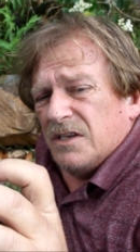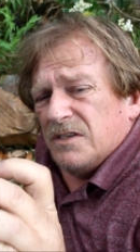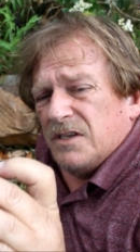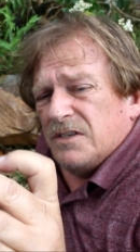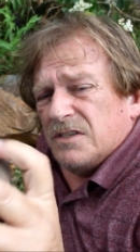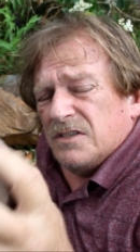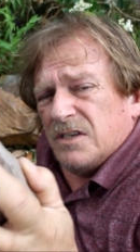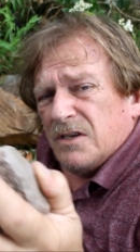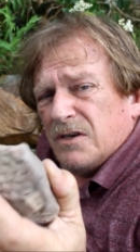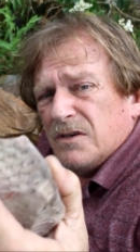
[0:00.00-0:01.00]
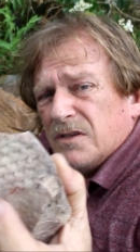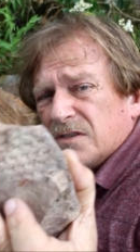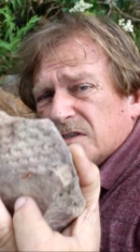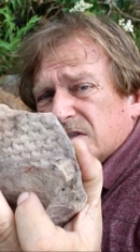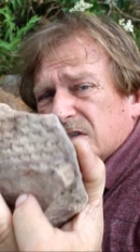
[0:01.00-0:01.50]
indentions here.
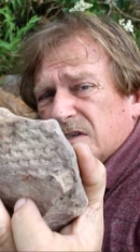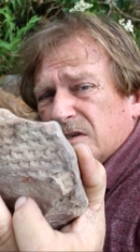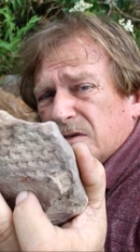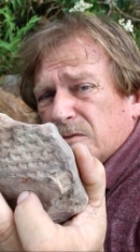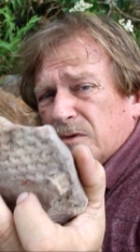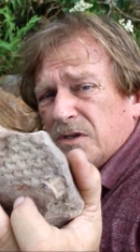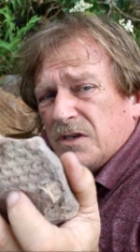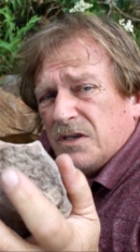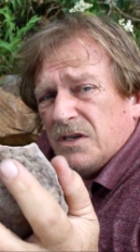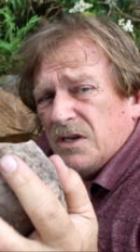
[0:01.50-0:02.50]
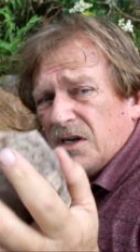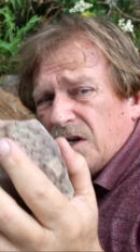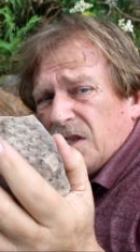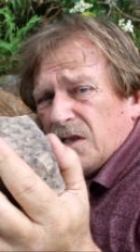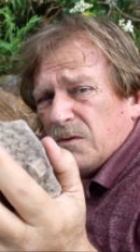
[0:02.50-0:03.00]
This is uh, when the
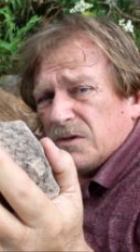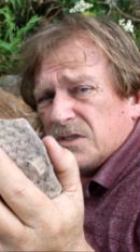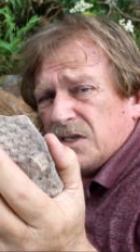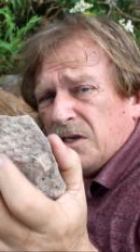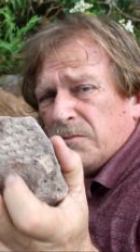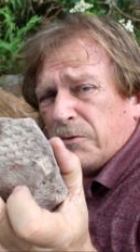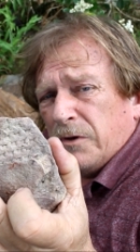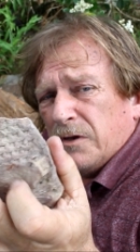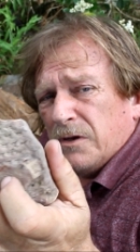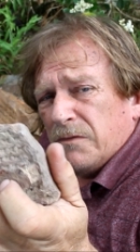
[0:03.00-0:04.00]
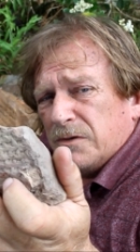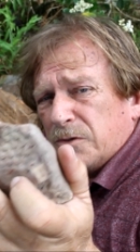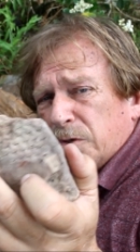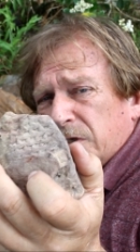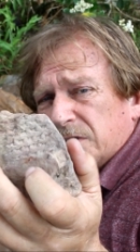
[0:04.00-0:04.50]
was the imprint of the
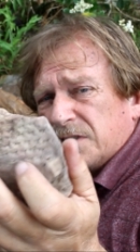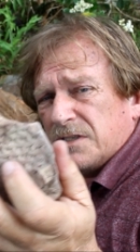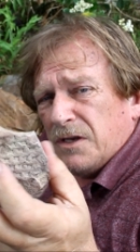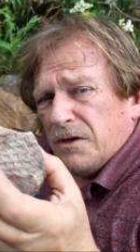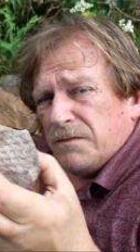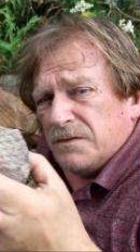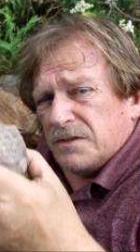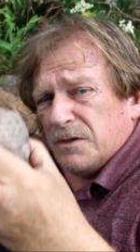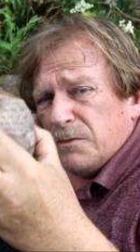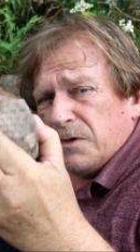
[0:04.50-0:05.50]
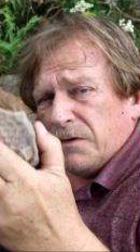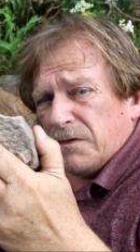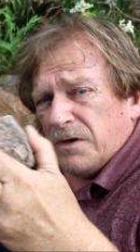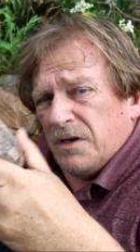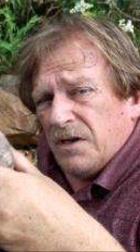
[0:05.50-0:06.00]
tree itself, and so
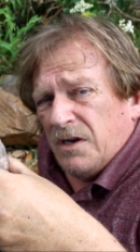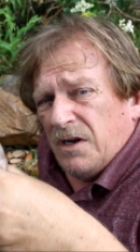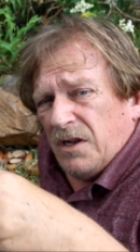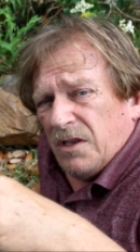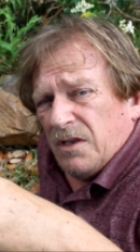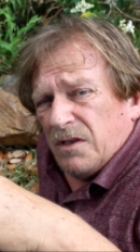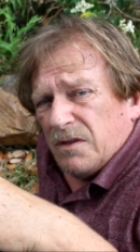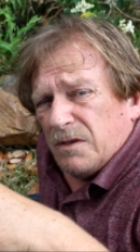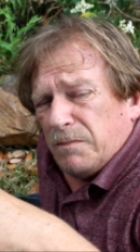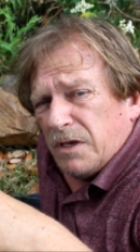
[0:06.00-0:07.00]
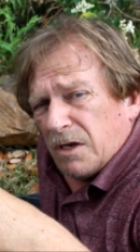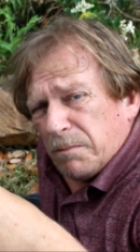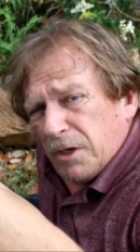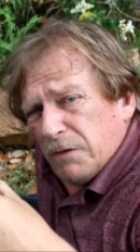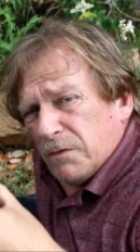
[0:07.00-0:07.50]
whenever the big
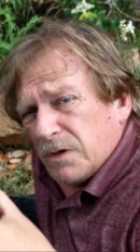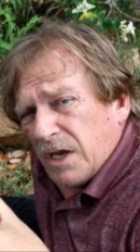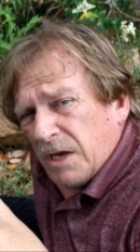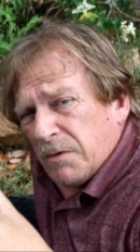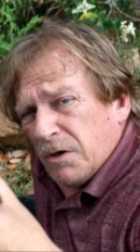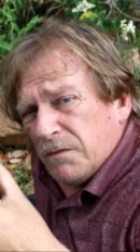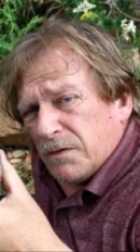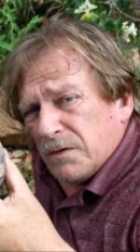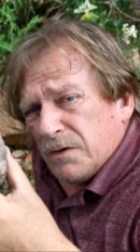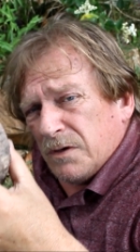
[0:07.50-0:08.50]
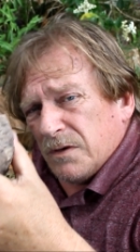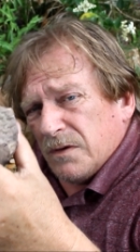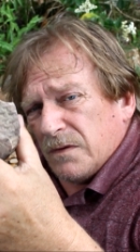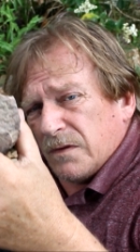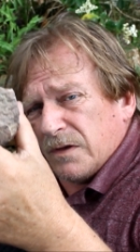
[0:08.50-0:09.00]
upheaval came over,
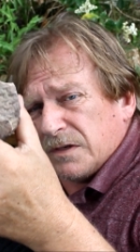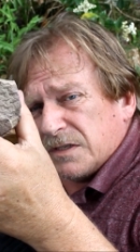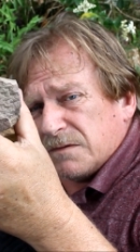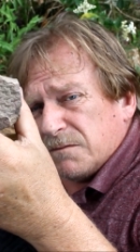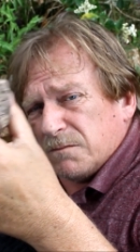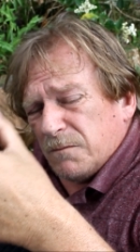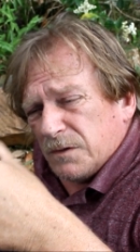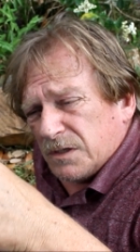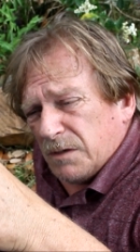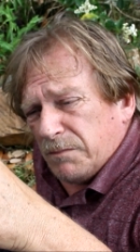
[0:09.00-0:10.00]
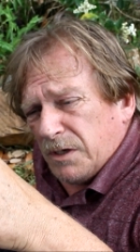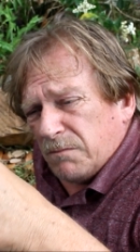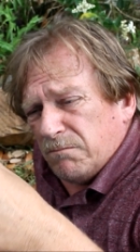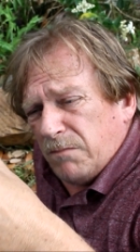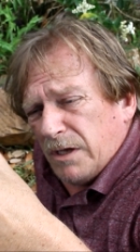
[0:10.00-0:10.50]
this was a big
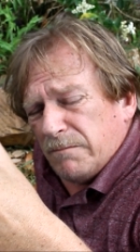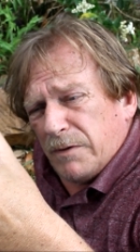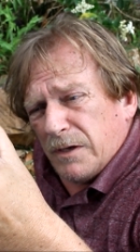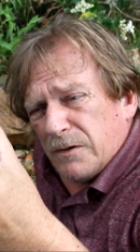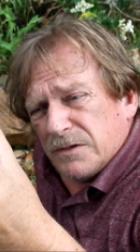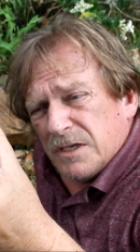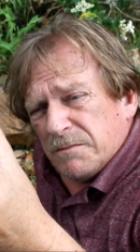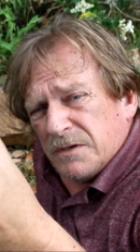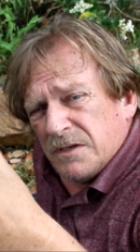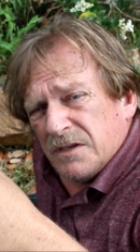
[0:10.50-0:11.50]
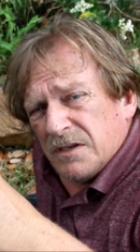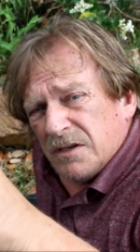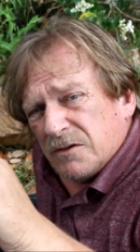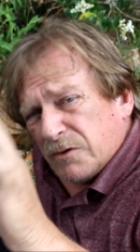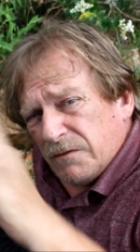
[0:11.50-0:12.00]
mud pit or something, and
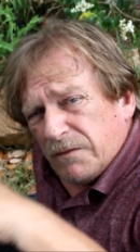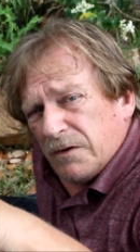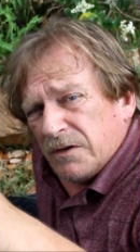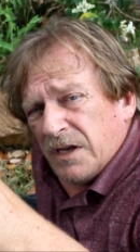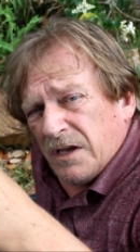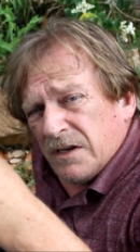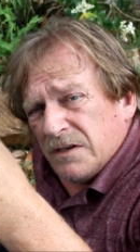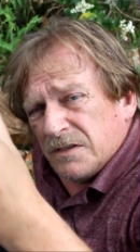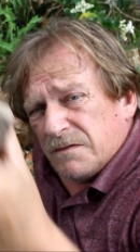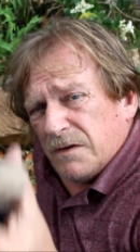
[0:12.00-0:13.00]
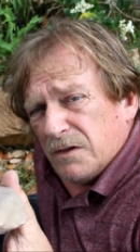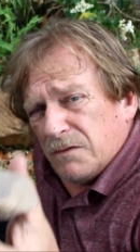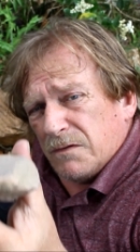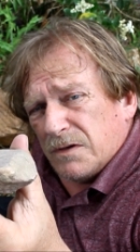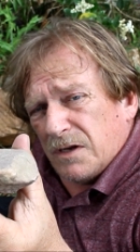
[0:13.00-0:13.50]
a tree fell down, and this fell
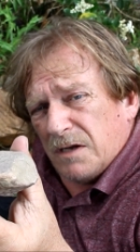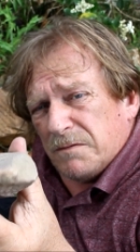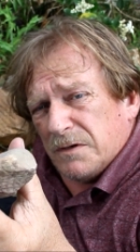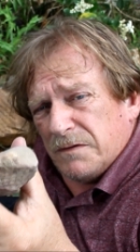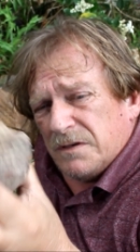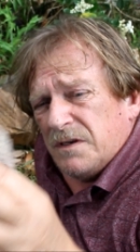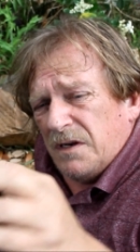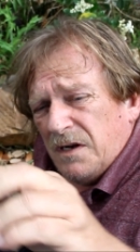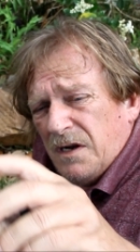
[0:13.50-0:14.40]
over the top of it